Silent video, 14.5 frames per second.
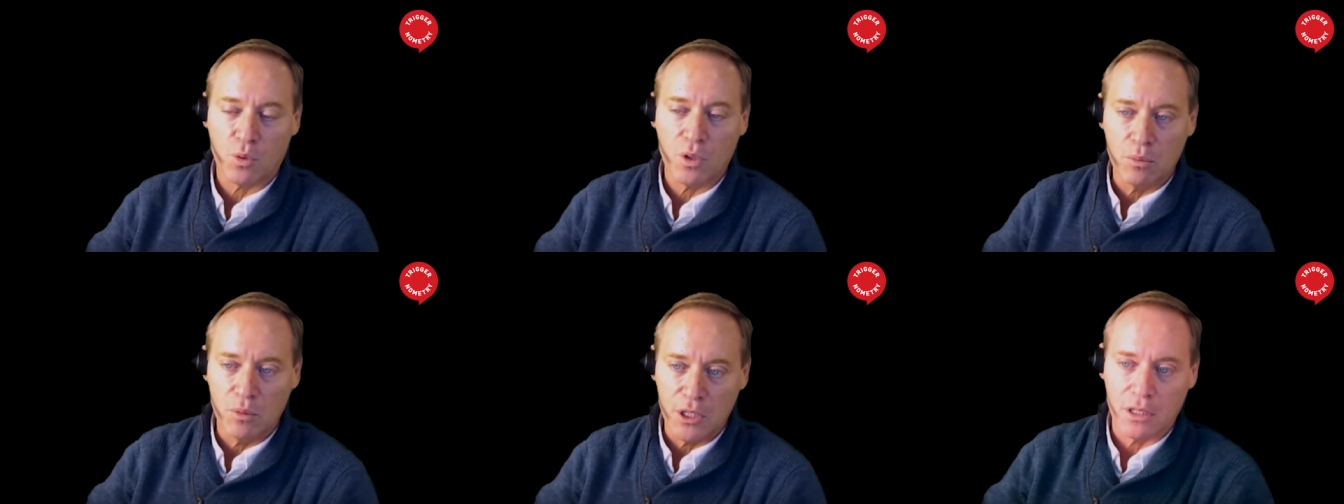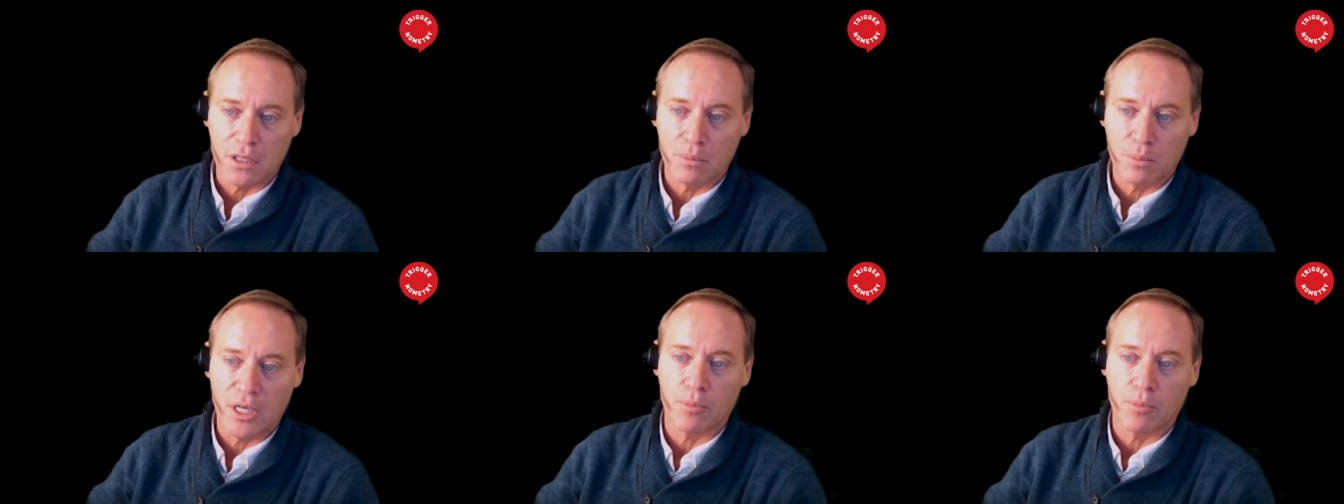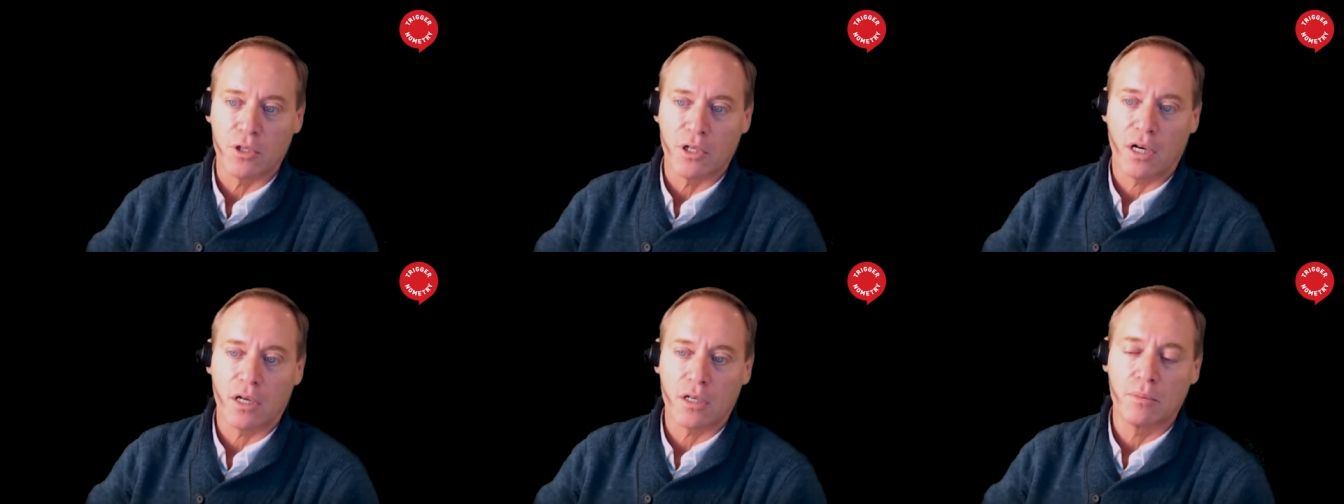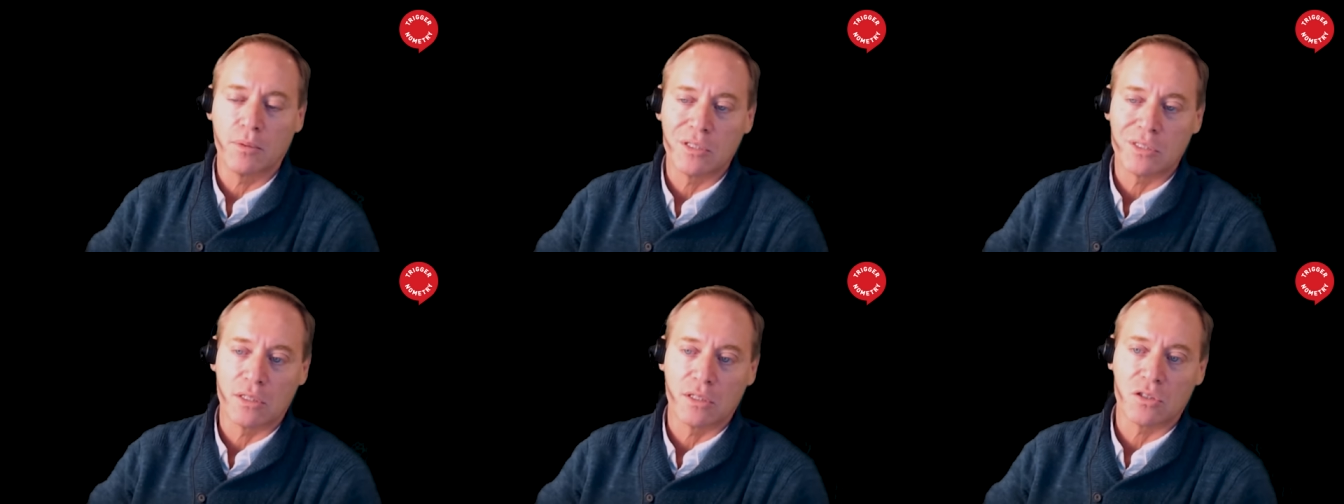3 million paper
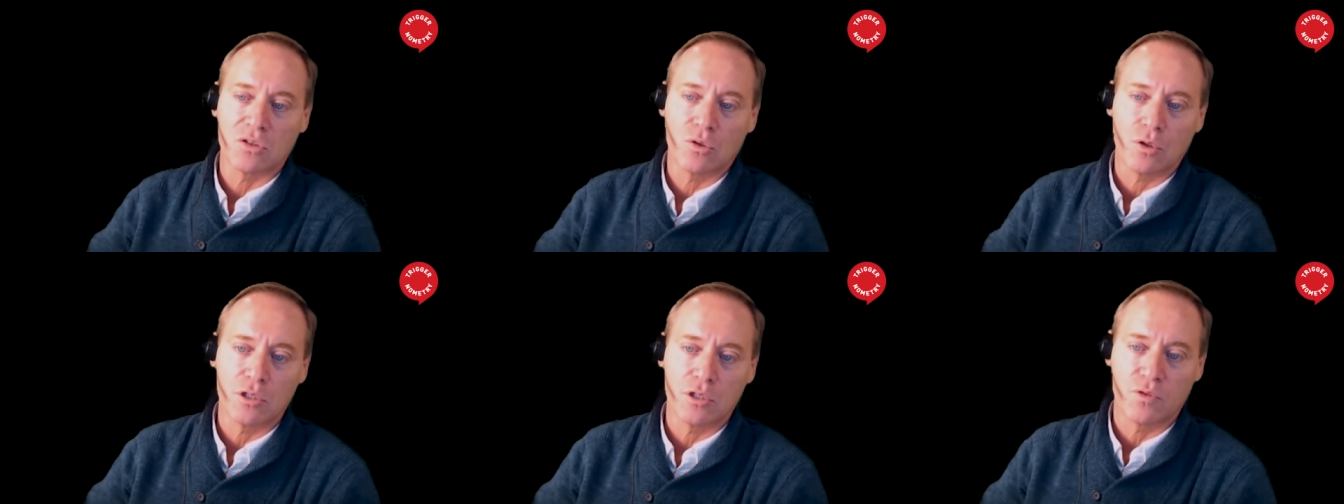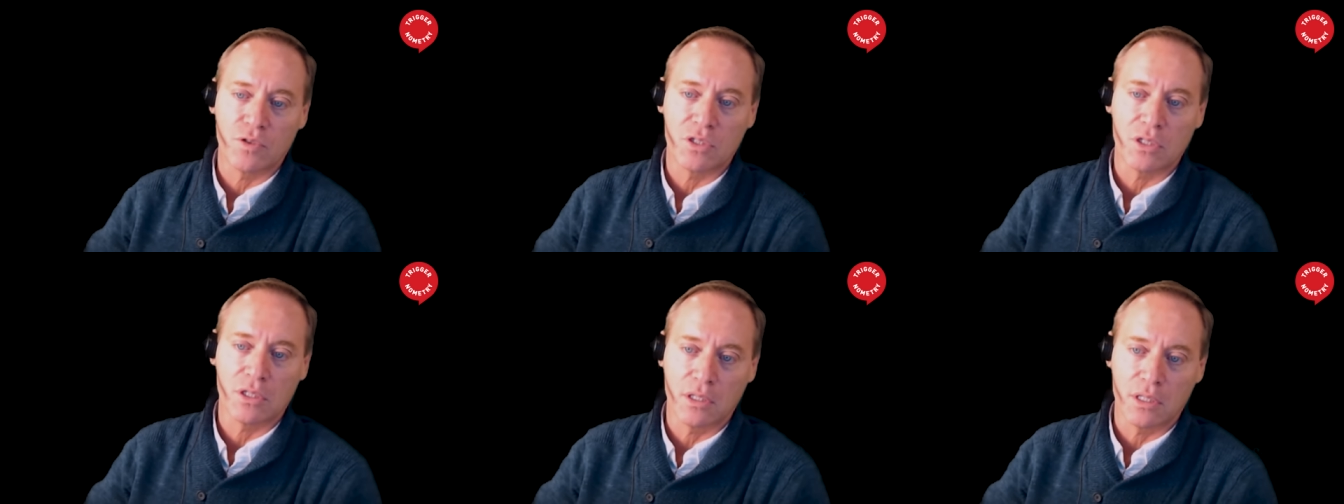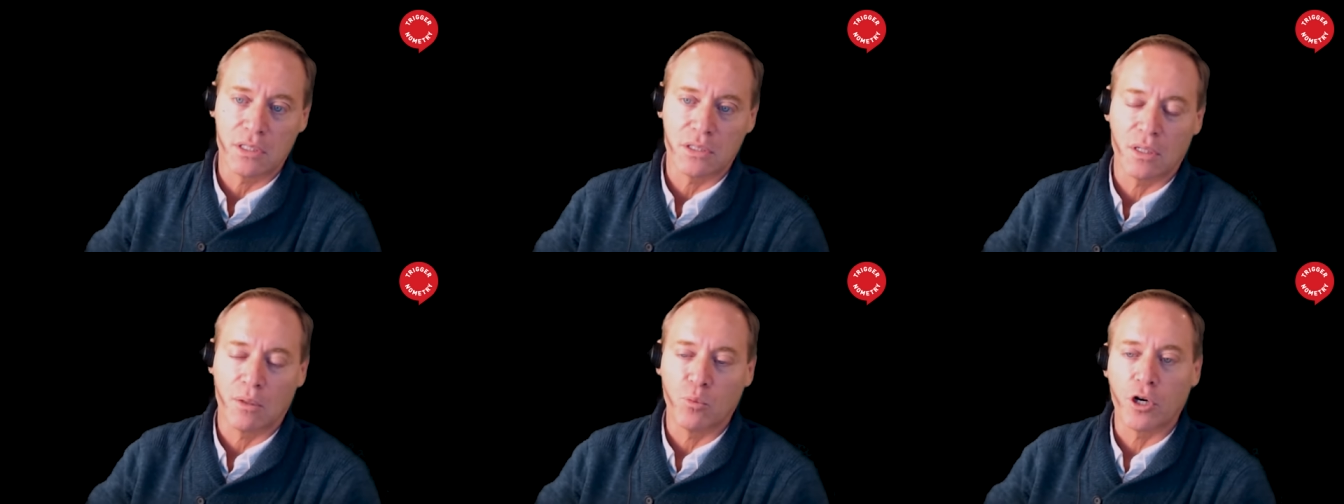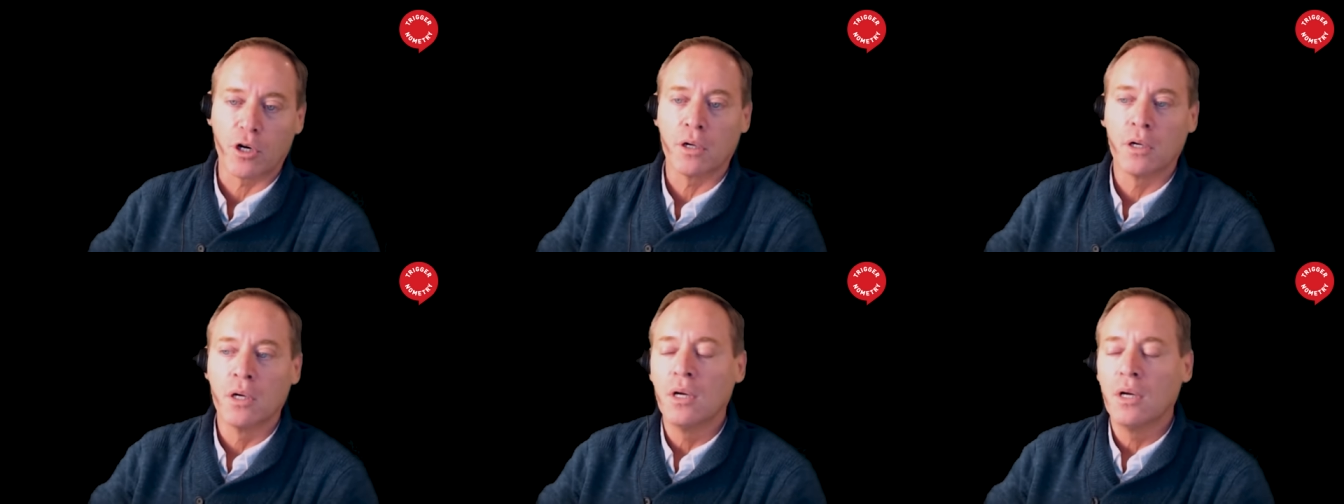documents in a storage facility
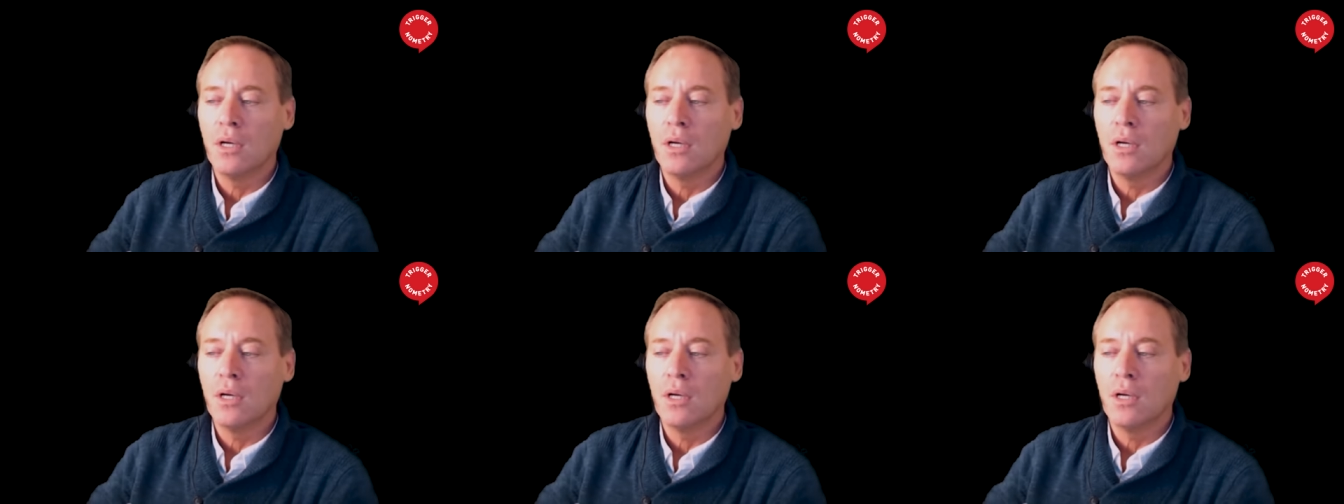somewhere,